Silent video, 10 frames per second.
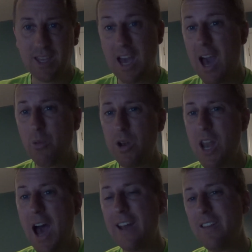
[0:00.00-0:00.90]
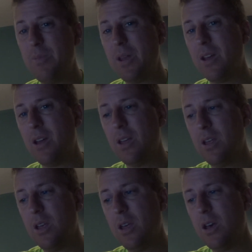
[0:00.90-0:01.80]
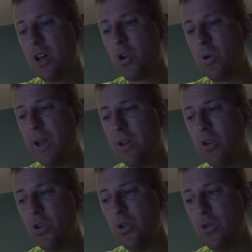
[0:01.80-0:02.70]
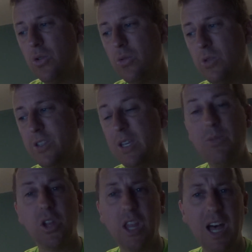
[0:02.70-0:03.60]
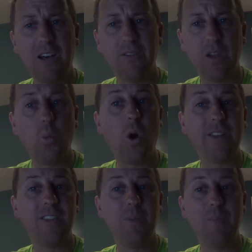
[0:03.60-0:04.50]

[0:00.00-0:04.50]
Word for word: God would not have been a, a creator who would seem to love and want the